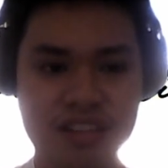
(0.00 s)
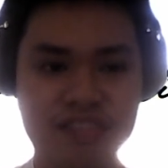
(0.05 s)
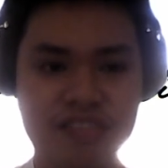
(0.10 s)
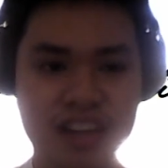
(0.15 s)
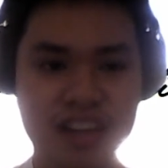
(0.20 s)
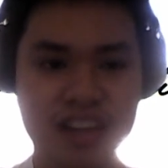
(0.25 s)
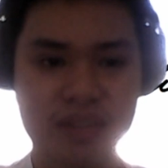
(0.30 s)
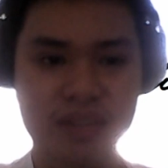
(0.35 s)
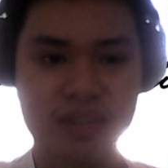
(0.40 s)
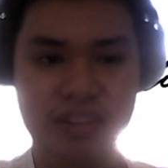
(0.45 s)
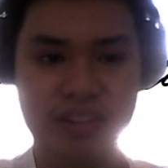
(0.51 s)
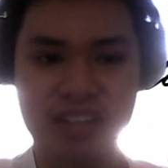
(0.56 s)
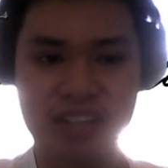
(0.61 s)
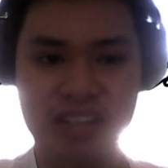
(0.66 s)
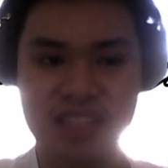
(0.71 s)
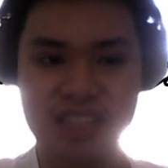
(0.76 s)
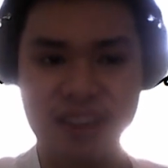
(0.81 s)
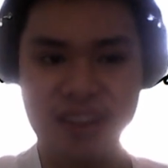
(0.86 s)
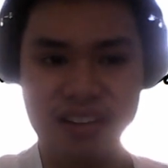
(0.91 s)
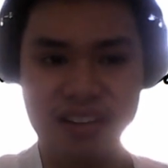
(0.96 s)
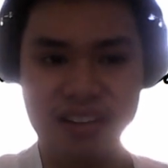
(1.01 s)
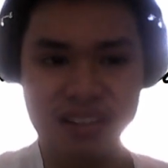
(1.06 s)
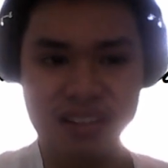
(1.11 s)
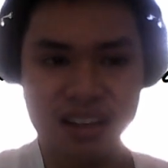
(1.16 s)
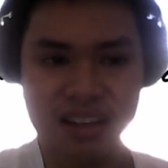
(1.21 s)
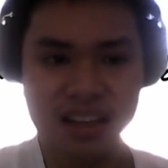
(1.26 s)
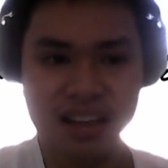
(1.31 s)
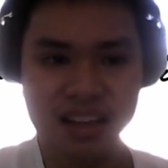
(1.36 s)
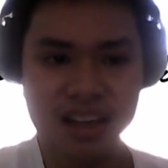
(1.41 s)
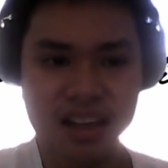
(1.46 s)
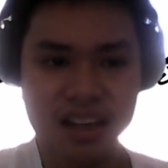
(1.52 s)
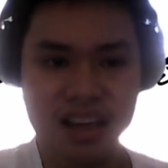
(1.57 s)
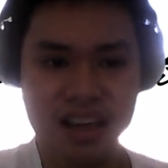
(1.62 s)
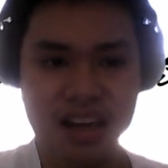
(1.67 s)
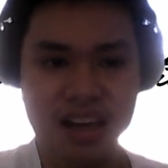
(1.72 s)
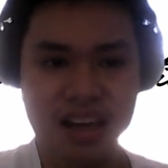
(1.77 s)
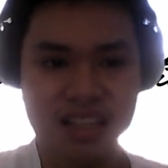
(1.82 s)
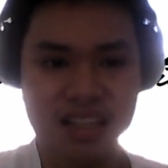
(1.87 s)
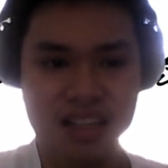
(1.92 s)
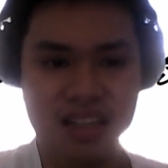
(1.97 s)
VTP transparent.
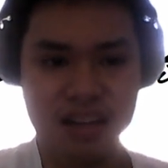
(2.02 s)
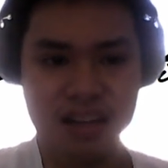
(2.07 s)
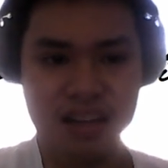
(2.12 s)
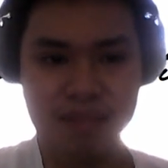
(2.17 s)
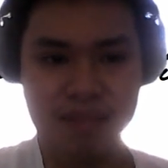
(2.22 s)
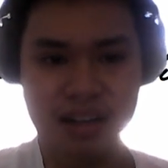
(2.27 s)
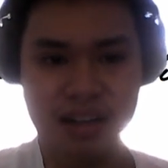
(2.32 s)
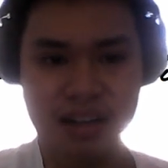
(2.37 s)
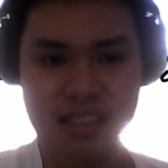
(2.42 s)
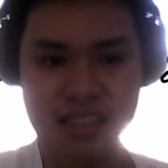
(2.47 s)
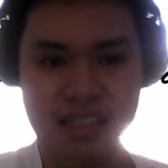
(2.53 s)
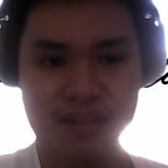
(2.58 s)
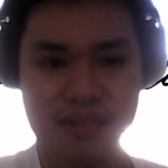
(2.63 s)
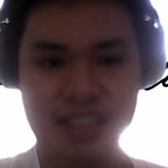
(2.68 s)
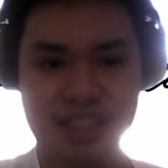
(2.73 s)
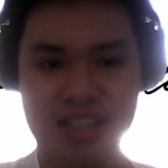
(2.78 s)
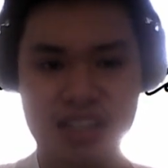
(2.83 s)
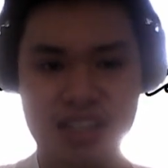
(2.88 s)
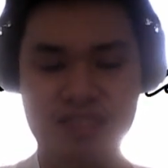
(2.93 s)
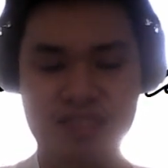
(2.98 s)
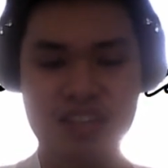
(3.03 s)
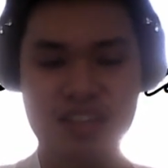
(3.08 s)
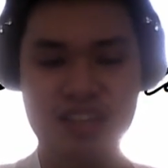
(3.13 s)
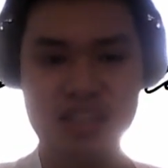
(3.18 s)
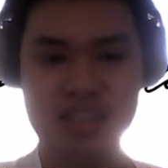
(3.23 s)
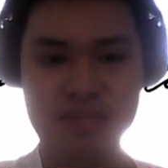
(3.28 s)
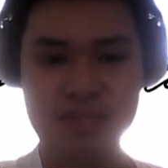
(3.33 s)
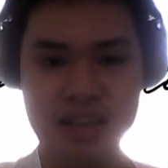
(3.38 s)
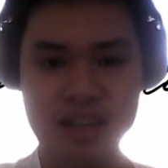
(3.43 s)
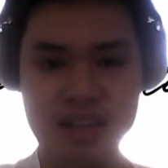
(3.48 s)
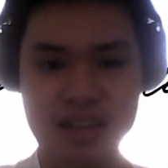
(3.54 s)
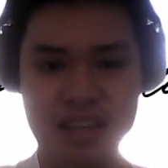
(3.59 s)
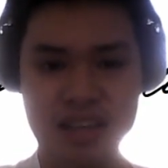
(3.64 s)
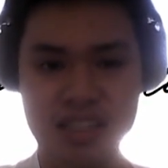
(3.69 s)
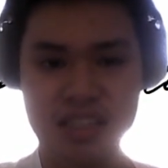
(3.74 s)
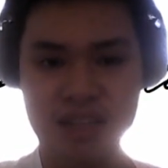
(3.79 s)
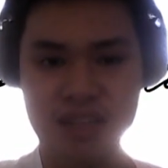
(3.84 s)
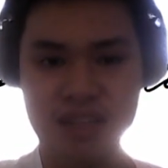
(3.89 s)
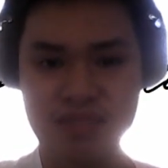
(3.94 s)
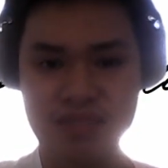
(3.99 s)
It is not a participation in VTP
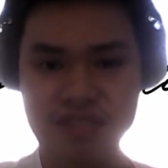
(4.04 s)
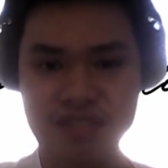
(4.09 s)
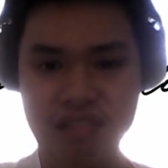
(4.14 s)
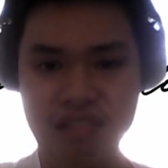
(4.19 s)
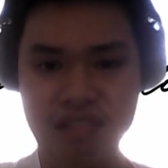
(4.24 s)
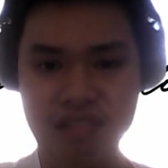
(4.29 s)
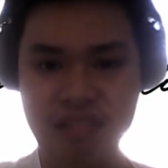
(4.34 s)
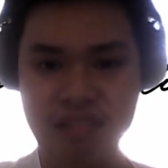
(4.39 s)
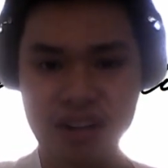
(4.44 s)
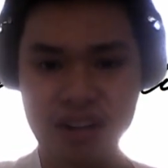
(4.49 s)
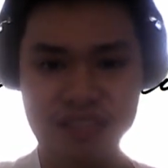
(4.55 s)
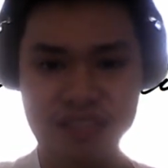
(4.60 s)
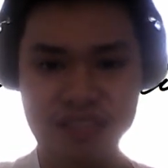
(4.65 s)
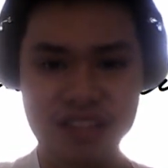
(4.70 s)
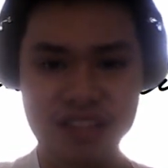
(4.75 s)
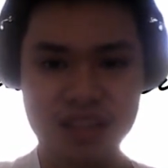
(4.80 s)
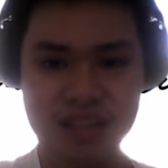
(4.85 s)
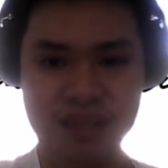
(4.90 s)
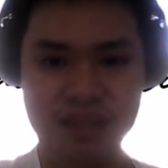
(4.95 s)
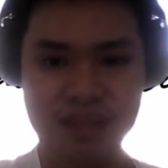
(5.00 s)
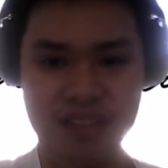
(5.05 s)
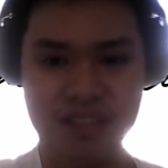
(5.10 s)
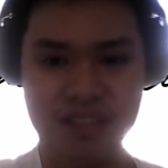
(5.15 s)
except to forward VTP